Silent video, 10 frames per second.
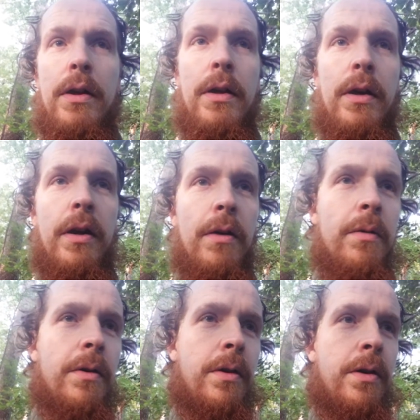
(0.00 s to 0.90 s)
You know,
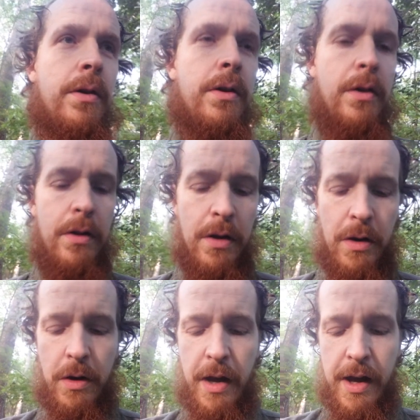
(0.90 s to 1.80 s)
a
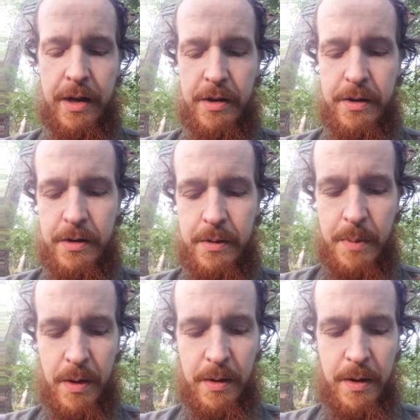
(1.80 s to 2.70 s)
hook hand,
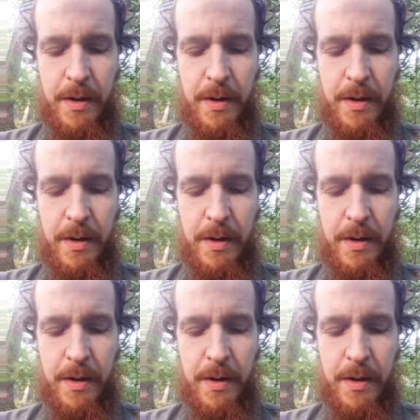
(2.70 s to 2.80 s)
apparently.